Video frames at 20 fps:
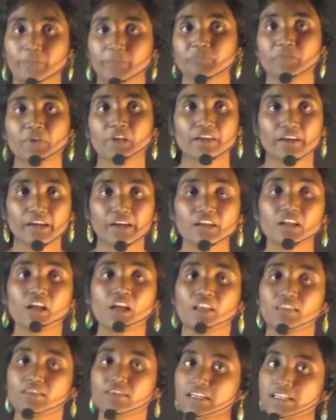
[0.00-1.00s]
Right?
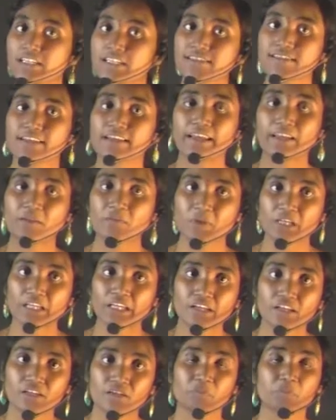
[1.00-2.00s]
That is the n by
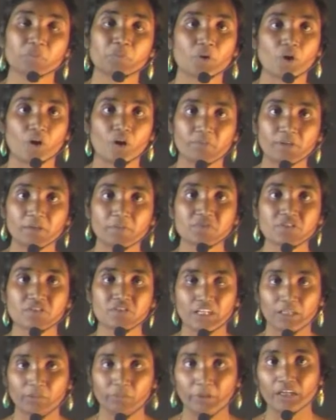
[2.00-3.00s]
n problem
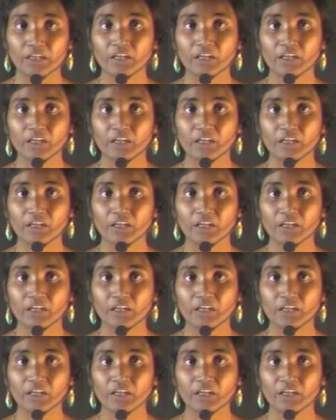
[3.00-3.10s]
statement.